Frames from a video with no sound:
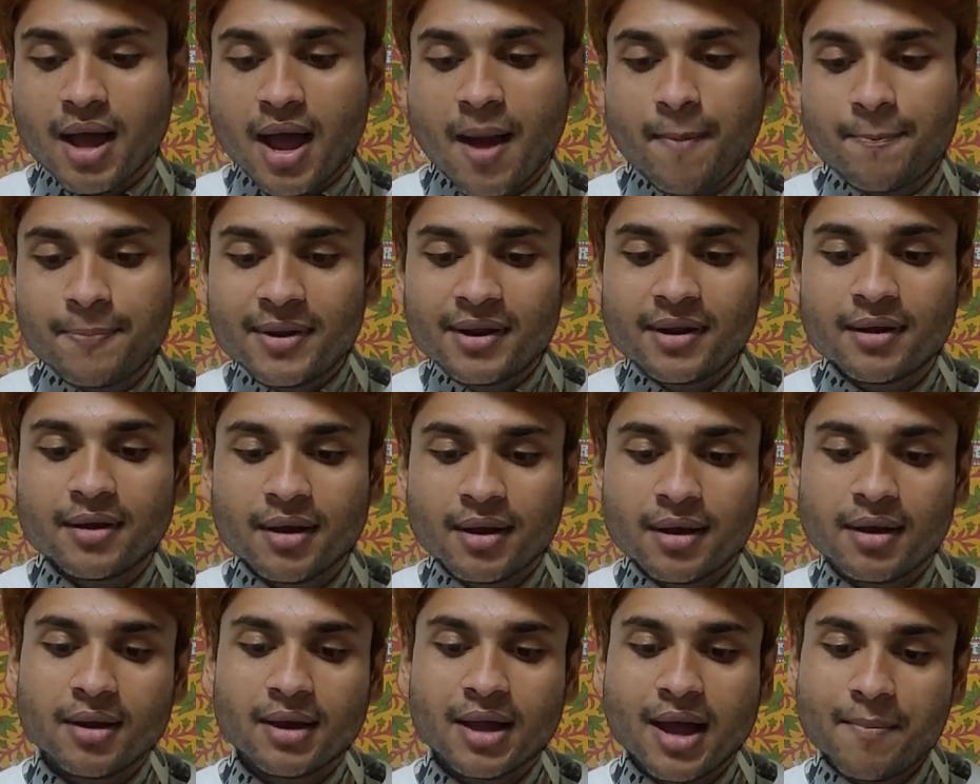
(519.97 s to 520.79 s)
after
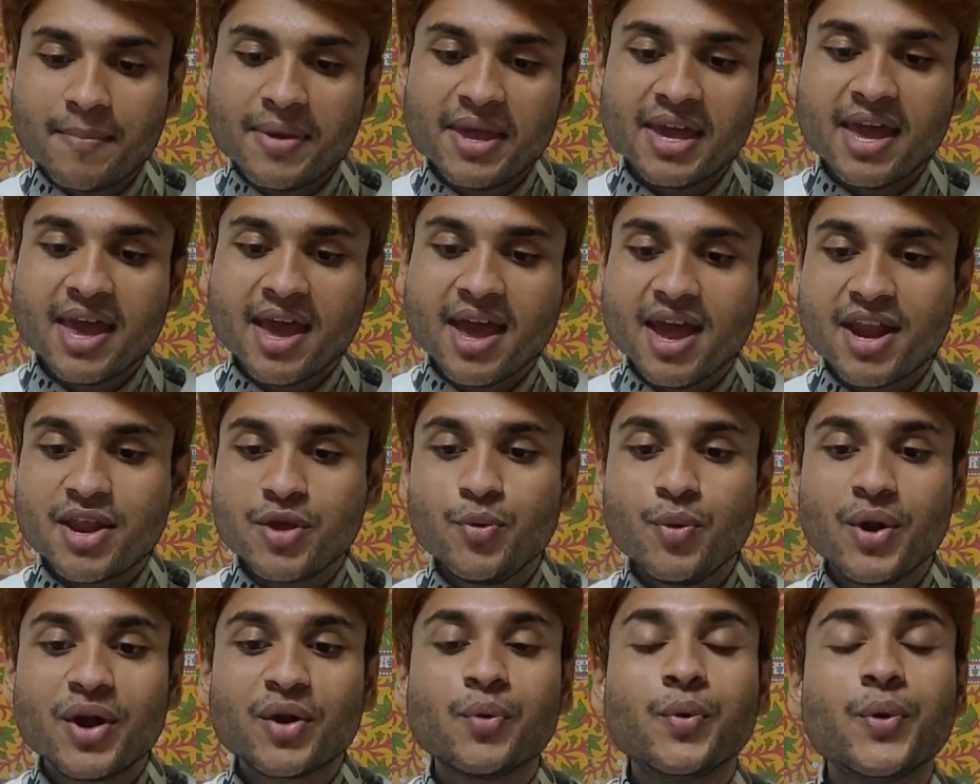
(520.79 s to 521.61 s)
coming here,
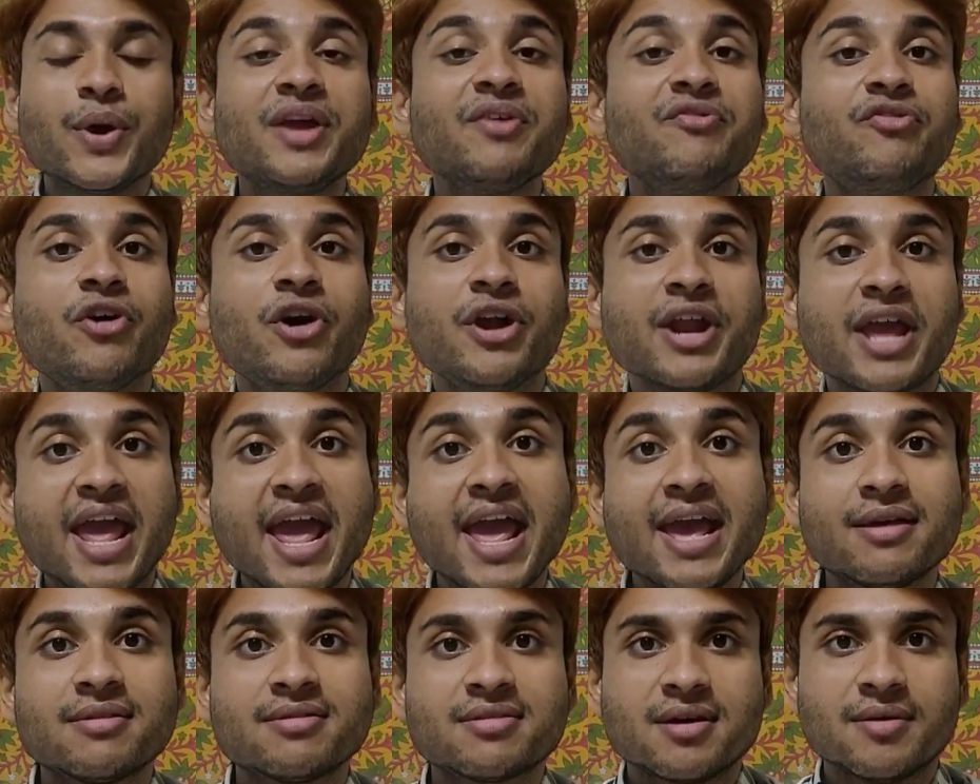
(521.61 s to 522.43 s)
you are going for
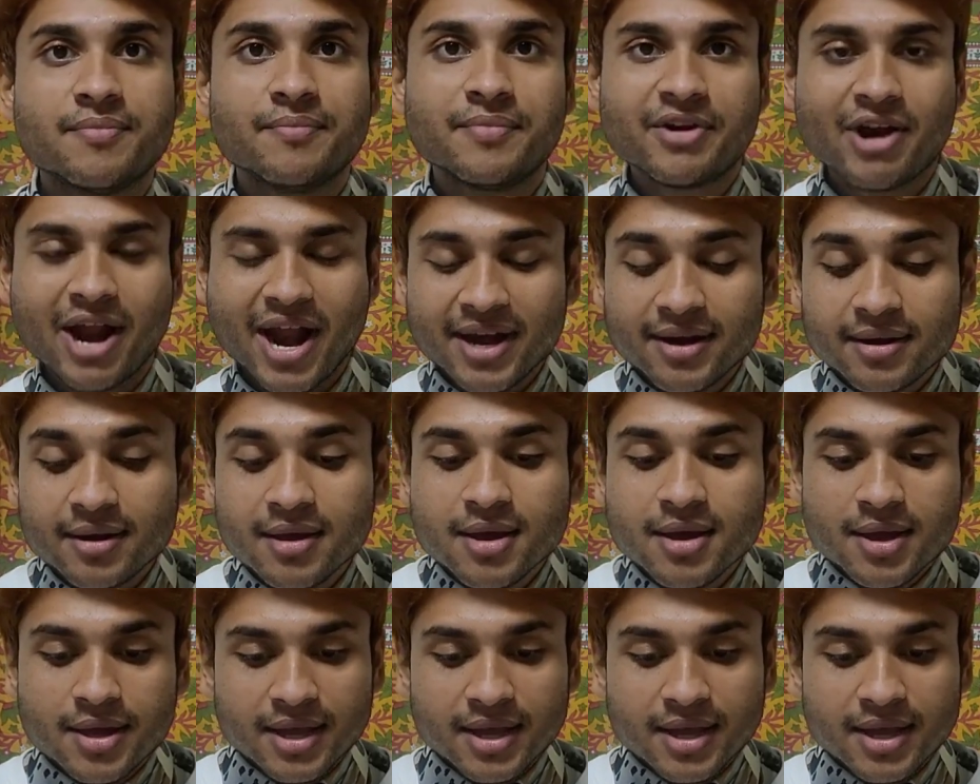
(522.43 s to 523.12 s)
exam, right?